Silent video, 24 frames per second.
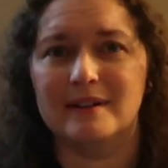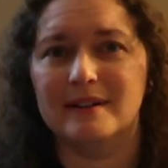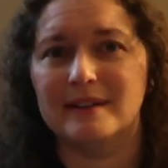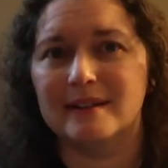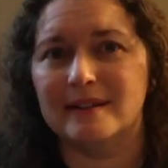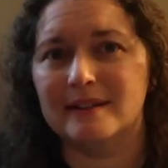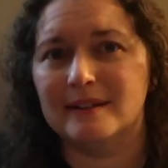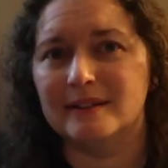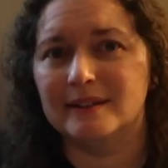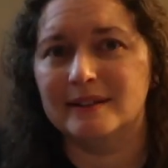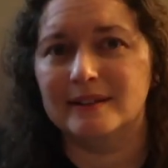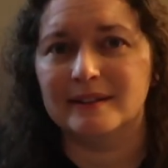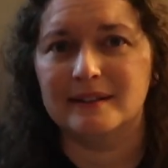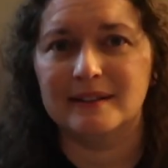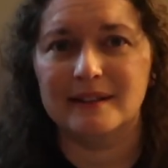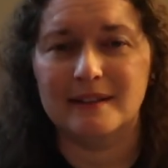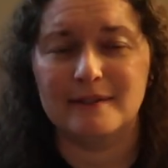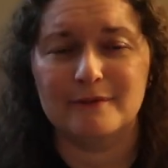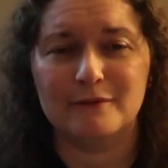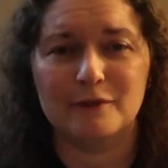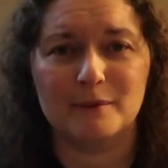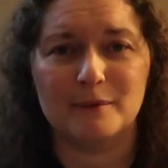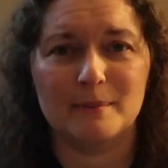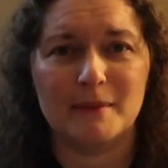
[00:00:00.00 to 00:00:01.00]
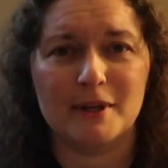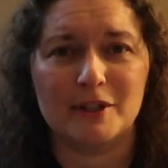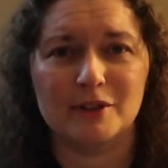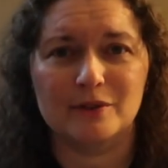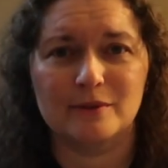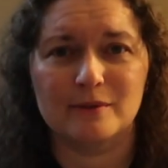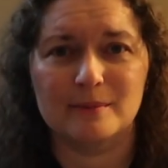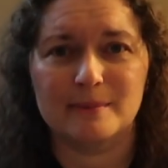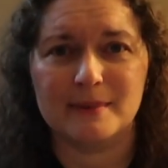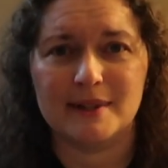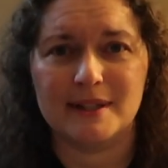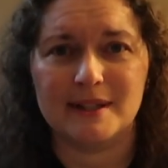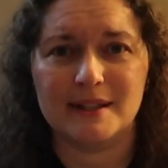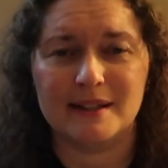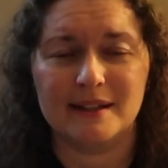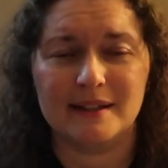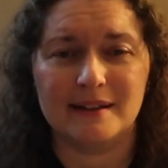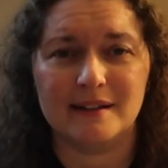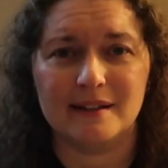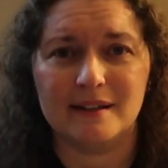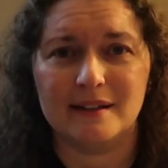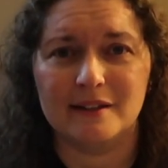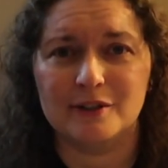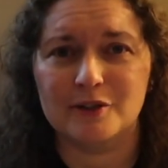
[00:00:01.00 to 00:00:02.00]
the information will be
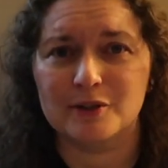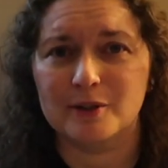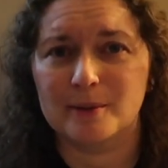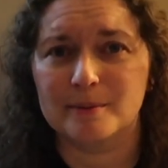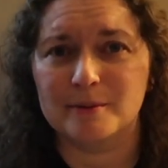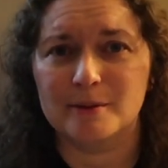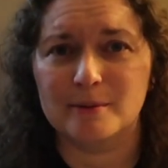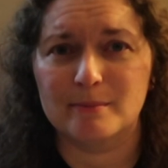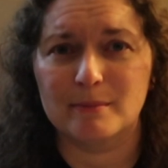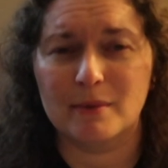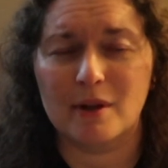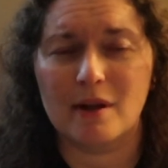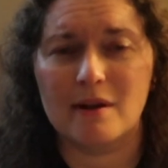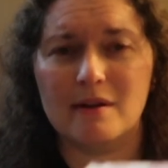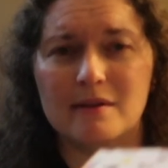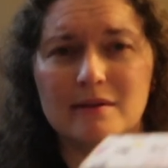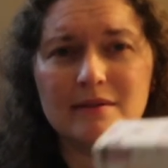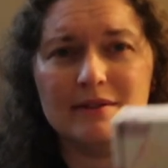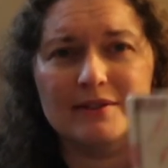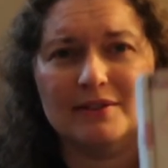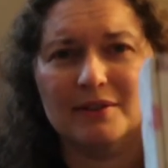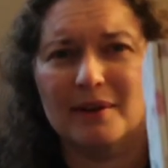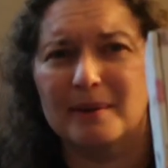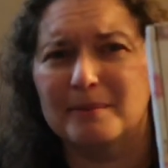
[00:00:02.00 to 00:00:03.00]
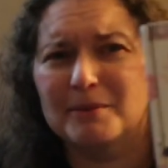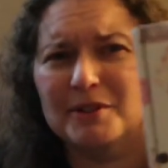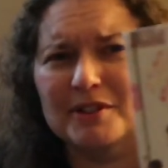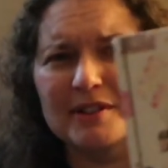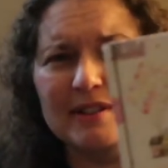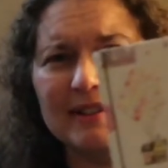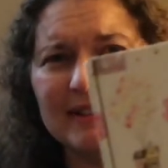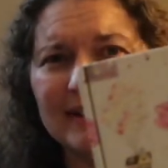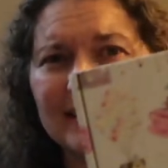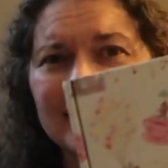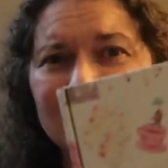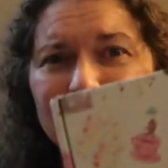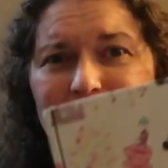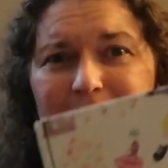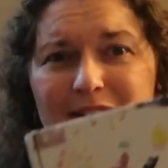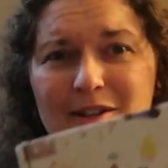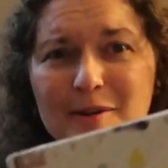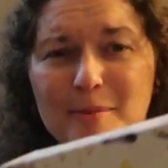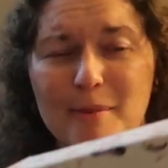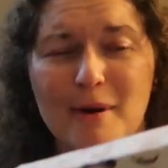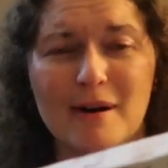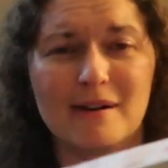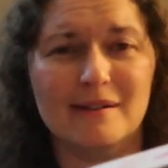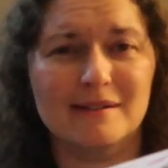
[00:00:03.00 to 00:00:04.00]
in the description below, so I'm just gonna get into
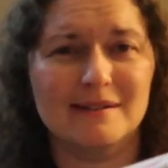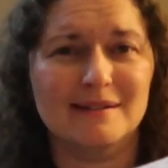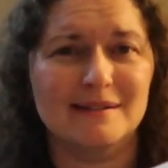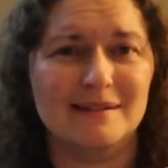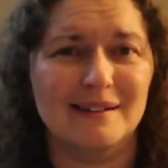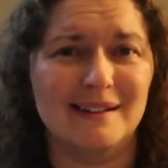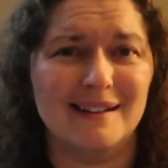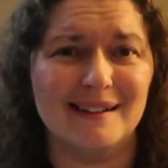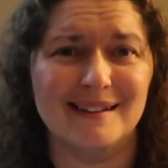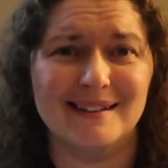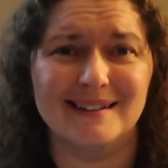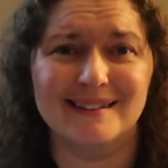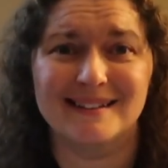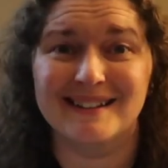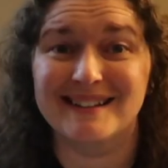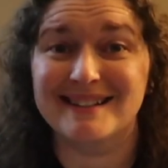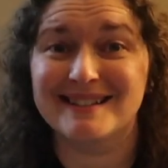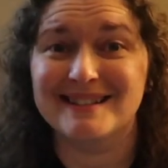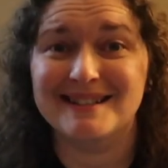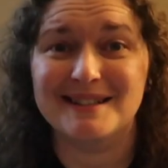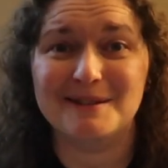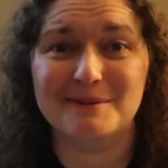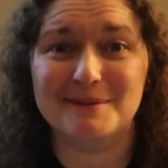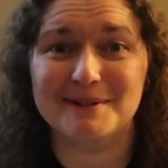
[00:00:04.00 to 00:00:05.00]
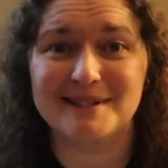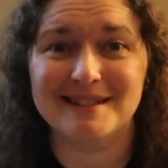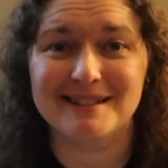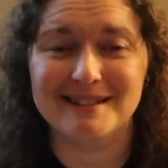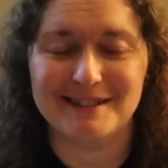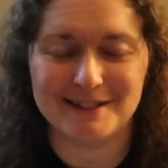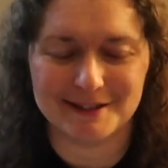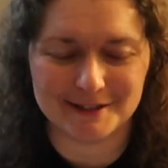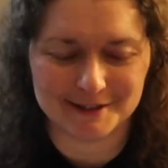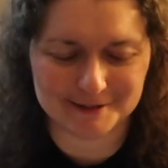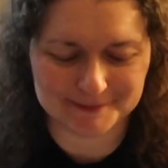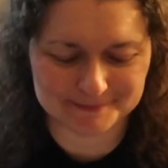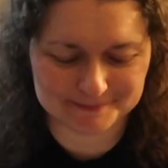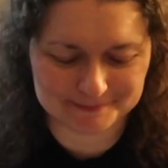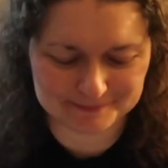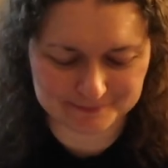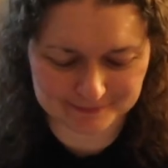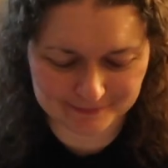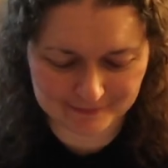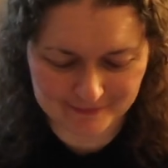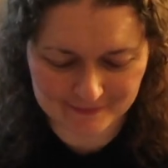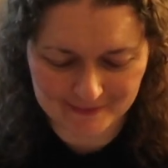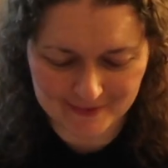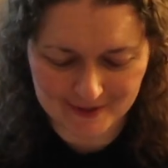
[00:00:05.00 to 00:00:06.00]
the box and let's see what's in here.
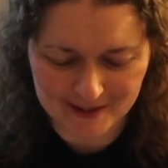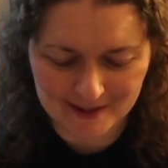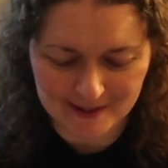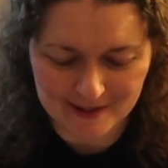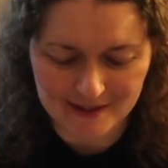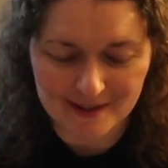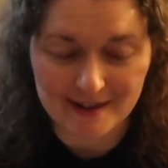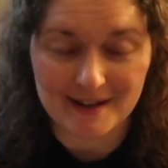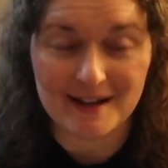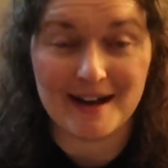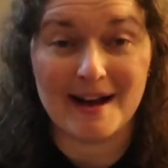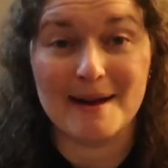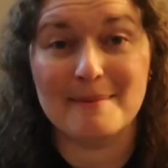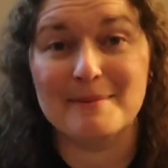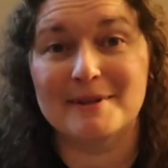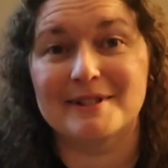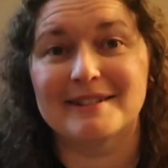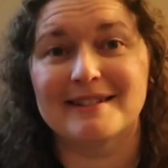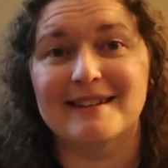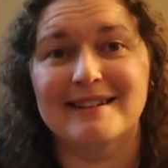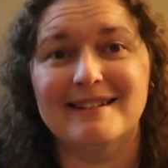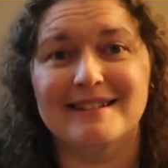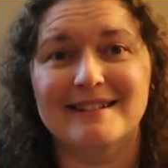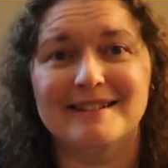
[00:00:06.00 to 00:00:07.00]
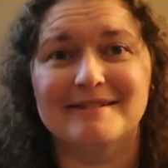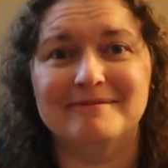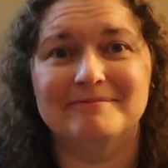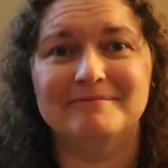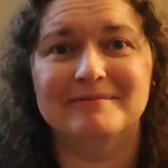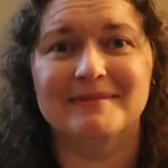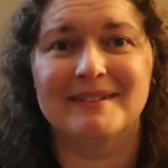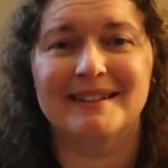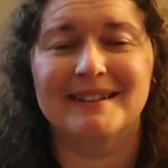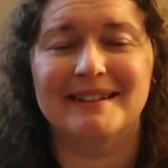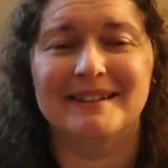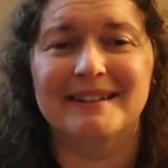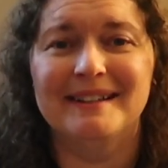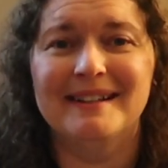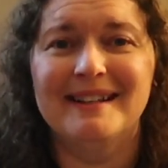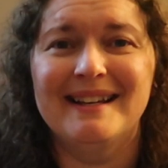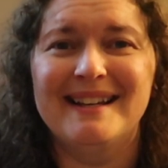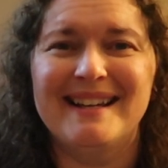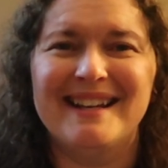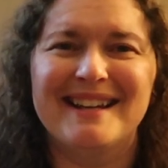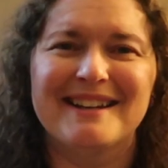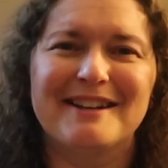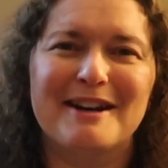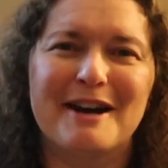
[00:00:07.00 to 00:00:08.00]
I'm excited.
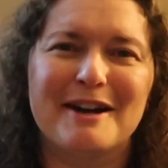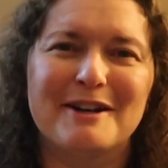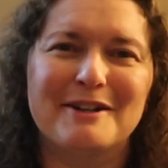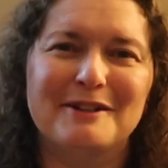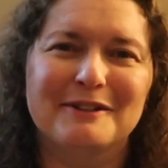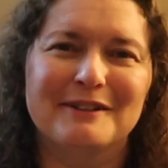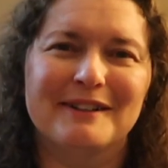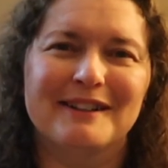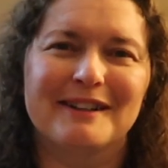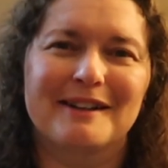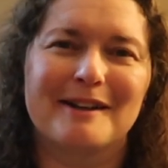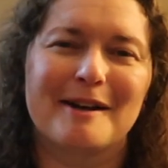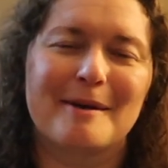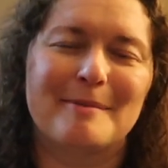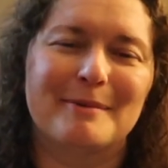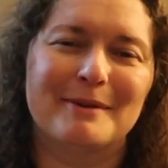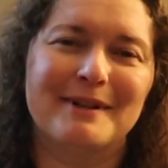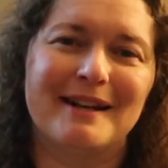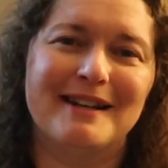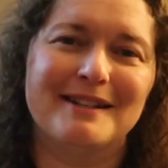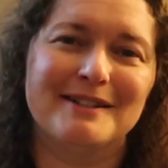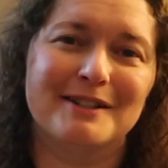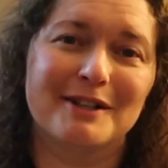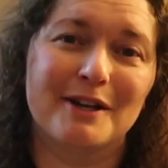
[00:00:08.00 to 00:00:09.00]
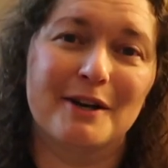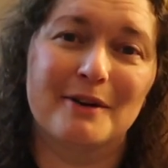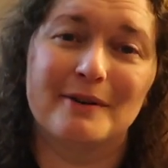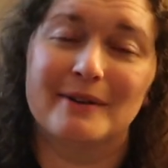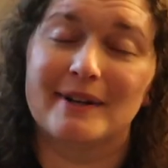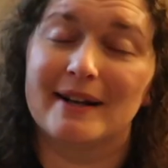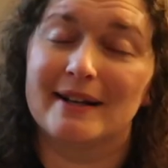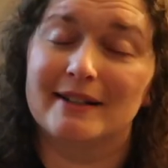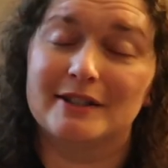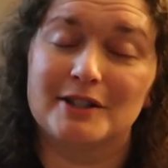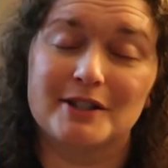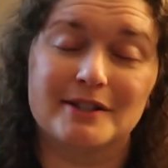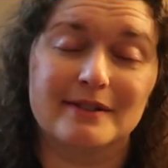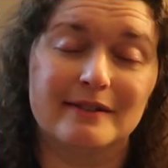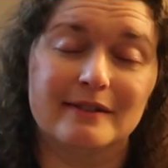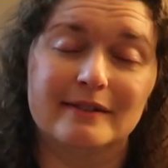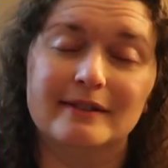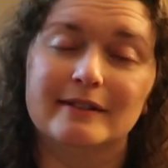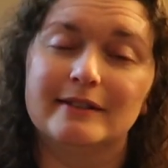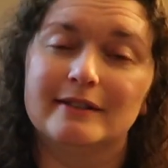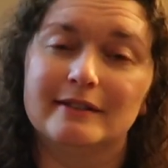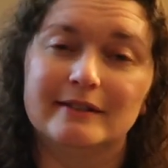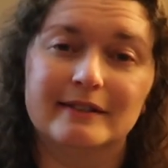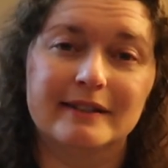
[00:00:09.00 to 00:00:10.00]
It got here like a couple days ago and I just
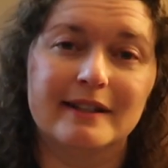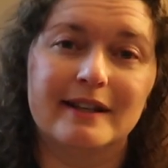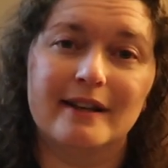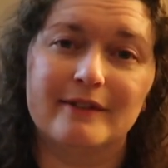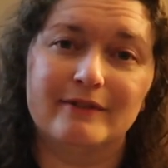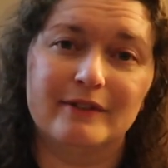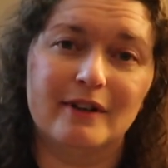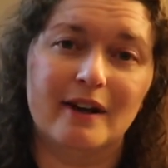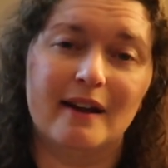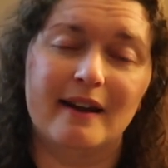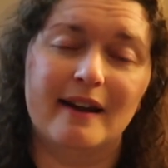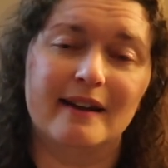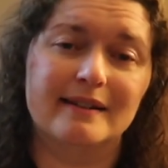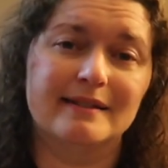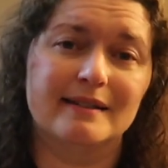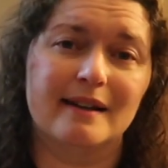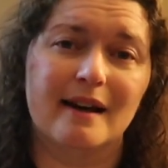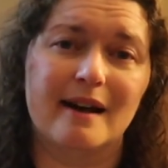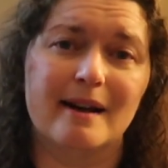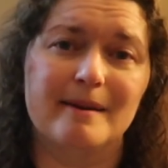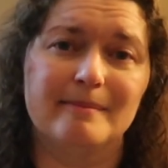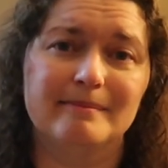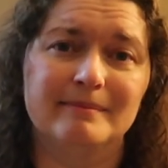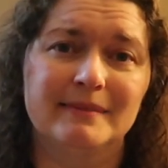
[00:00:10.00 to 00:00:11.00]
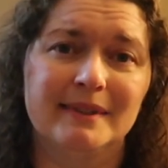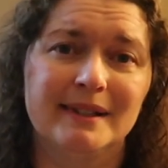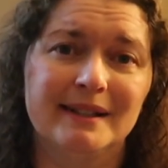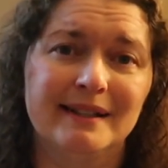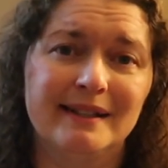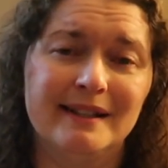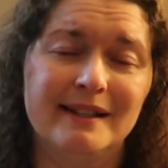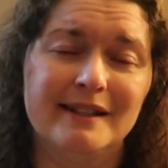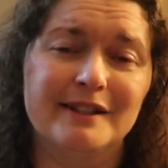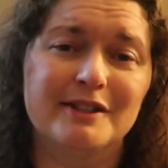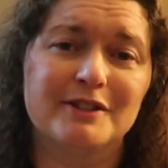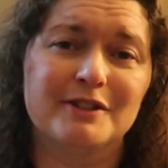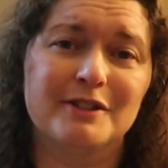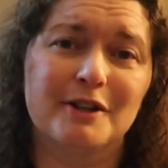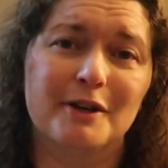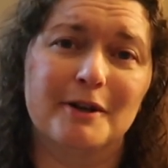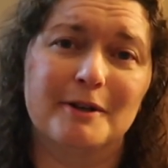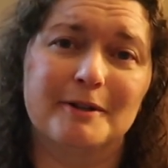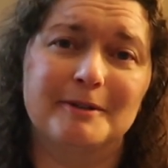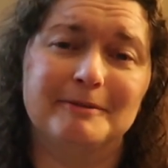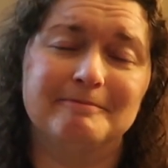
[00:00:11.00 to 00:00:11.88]
literally have not had time. So